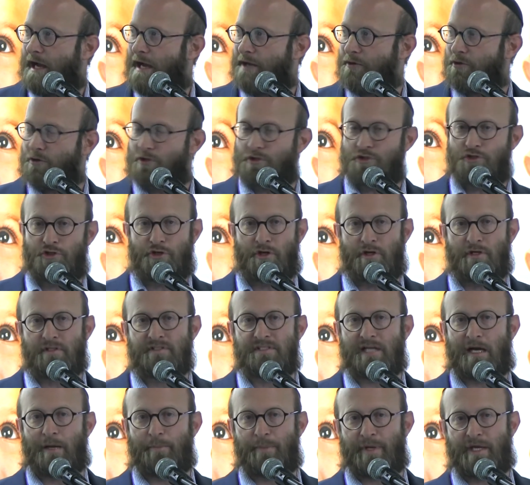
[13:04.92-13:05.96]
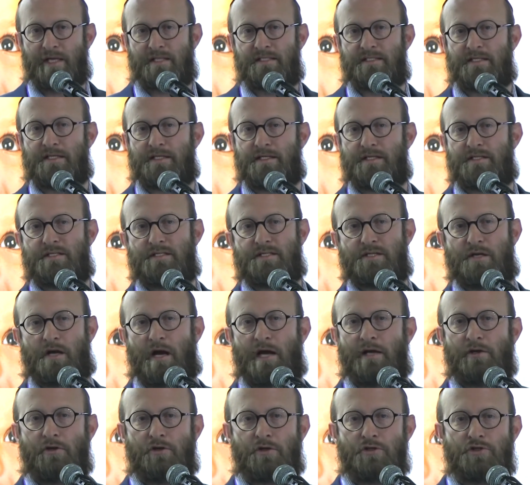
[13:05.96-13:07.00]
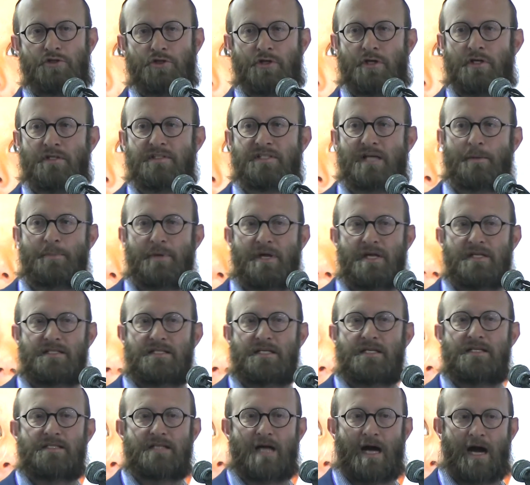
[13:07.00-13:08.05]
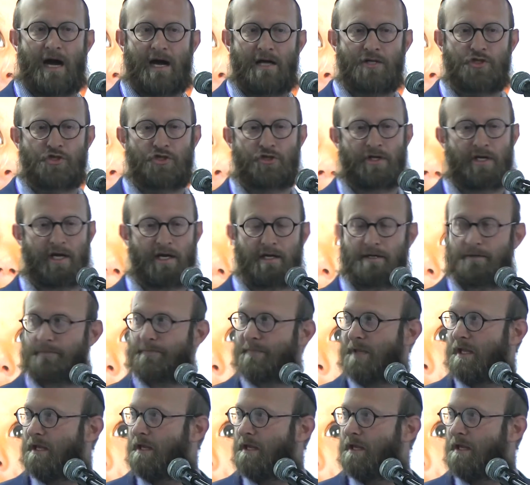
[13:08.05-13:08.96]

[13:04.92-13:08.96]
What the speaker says: uncontrolled diabetes. So uncontrolled diabetes, high sugar,